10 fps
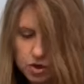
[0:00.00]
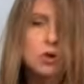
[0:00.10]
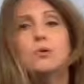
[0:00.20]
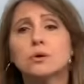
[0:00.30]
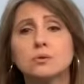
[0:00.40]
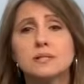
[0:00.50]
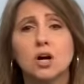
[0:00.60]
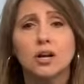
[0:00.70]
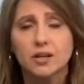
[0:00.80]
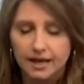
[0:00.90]
coat goes
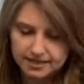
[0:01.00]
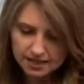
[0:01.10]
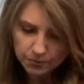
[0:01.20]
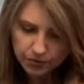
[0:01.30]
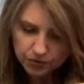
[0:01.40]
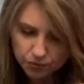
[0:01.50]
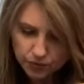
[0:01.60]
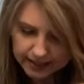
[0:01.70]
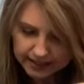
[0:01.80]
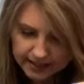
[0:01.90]
on, you end up with a
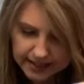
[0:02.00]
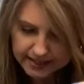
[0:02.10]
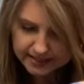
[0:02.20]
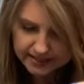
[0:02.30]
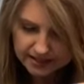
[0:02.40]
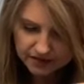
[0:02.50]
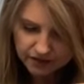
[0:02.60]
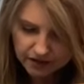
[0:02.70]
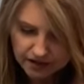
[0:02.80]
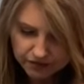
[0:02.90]
really nice,
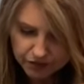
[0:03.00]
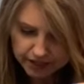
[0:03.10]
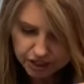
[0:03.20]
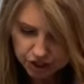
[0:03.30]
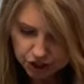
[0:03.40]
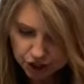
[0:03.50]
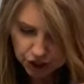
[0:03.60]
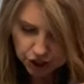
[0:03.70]
even coverage.